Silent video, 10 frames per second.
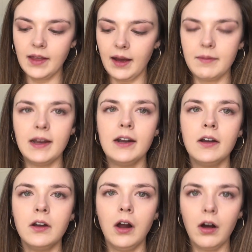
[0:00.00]
I mean,
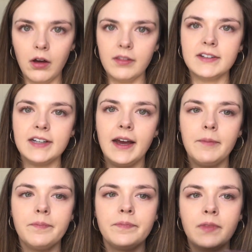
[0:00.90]
all the
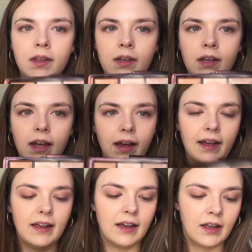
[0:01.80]
time. I